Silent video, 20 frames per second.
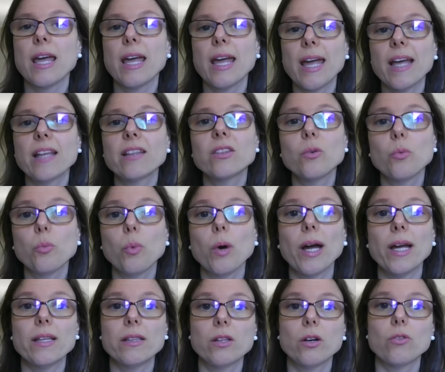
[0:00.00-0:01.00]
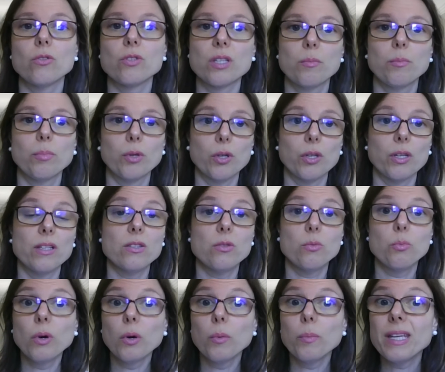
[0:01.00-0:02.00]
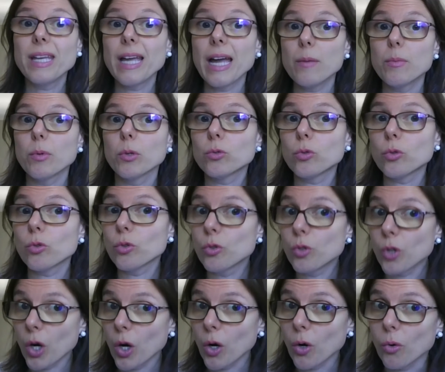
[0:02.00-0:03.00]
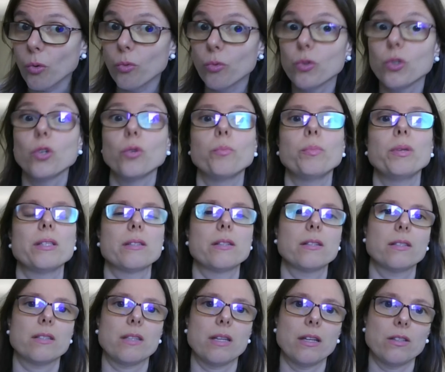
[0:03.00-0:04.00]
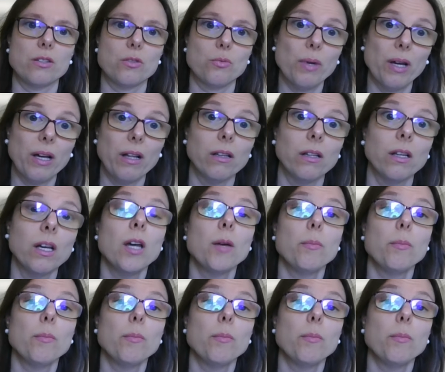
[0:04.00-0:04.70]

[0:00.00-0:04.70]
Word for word: and the way those employees will be able to grow your business as well,